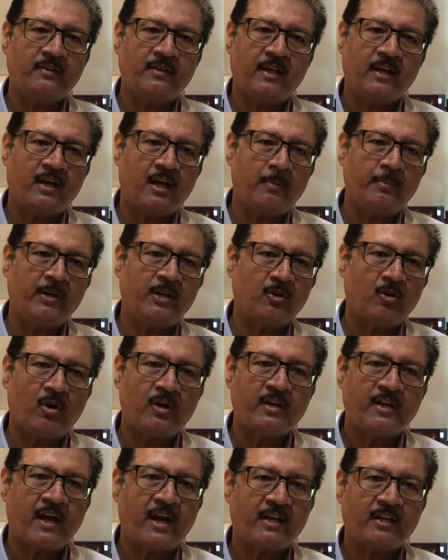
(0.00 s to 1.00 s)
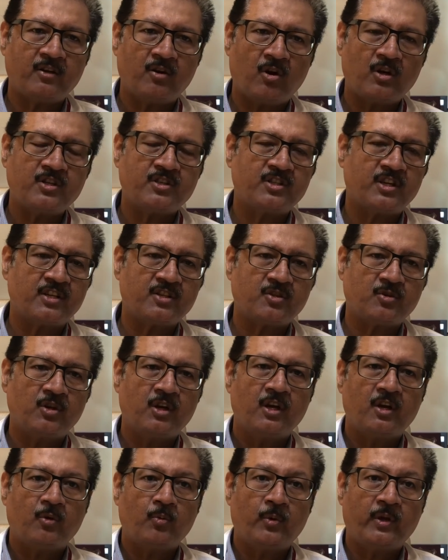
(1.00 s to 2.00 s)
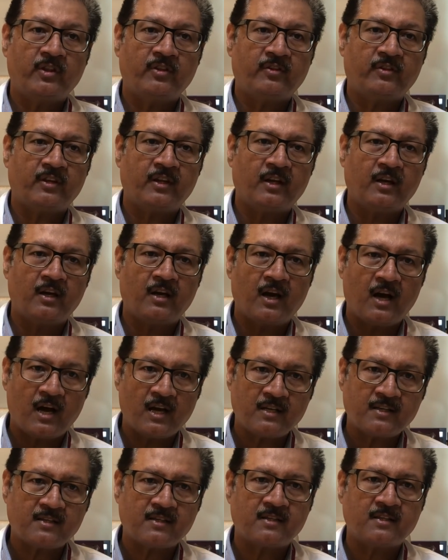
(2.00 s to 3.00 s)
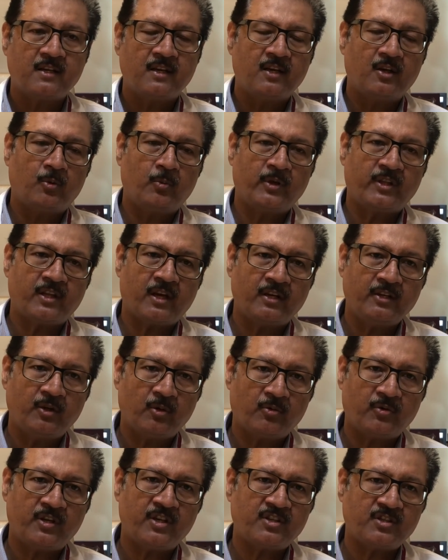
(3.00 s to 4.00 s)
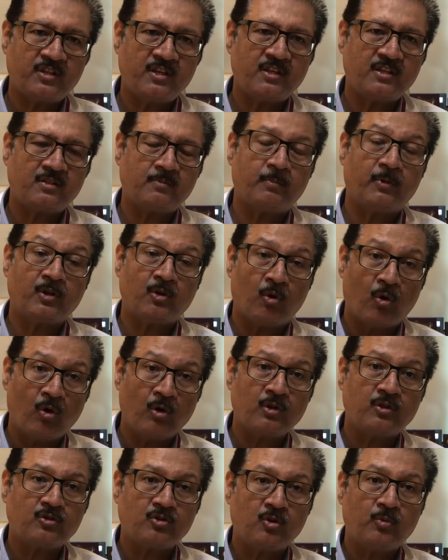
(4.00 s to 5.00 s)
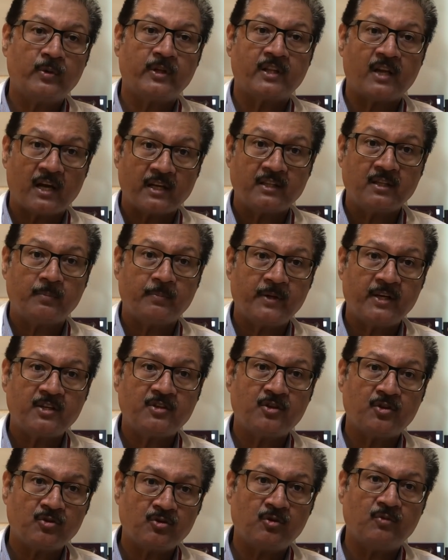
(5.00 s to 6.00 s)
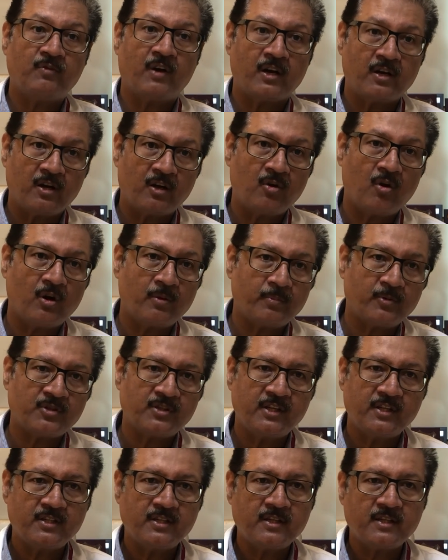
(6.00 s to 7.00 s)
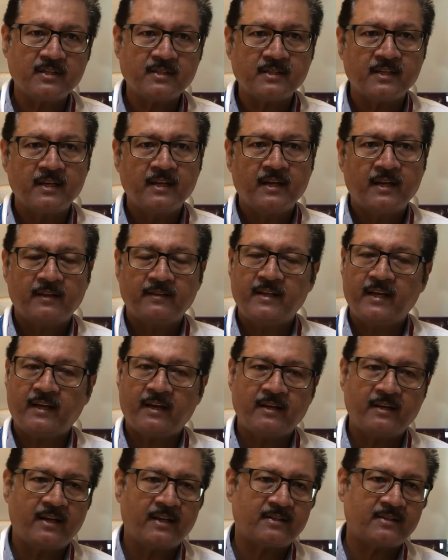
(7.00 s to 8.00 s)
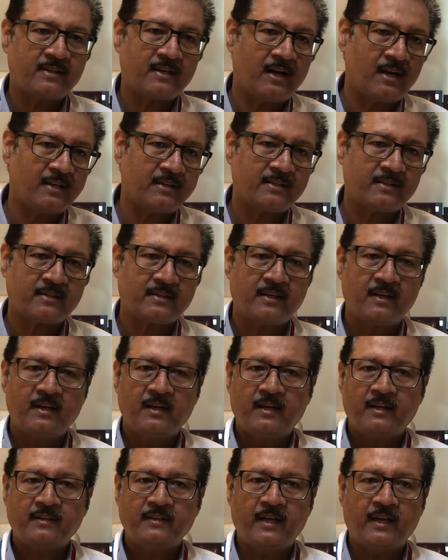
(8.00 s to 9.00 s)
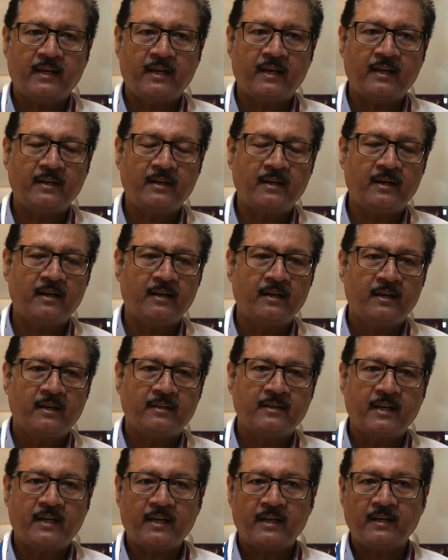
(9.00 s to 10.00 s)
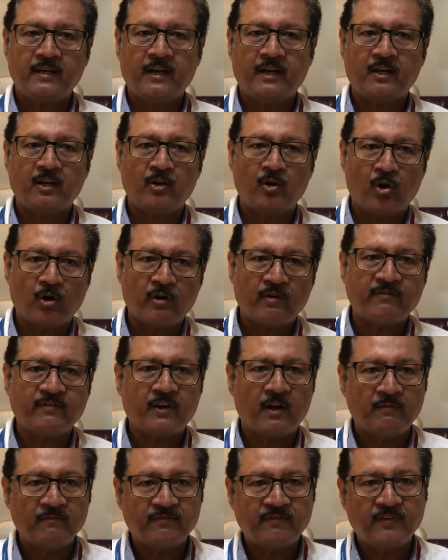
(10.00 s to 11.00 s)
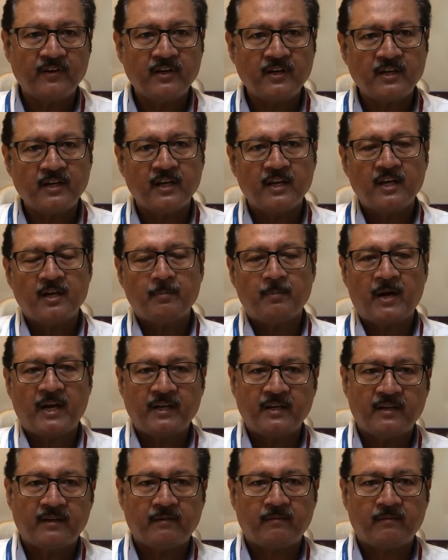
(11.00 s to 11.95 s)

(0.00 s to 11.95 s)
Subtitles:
they come in contact not just with us, with our nutritionist, but also with other patients who've undergone procedures. They can discuss, they can get a lot of comfort by